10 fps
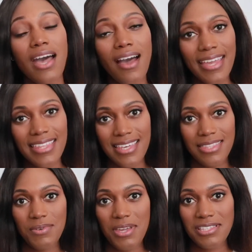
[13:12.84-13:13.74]
either
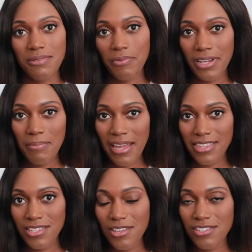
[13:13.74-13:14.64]
they were going to bring back
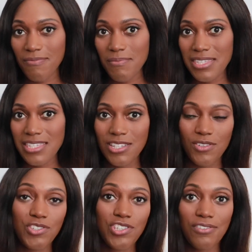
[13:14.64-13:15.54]
the notes of Miss
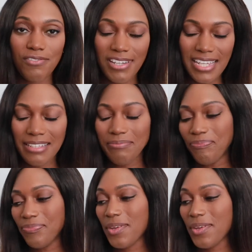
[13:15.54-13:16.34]
Dior Cherie,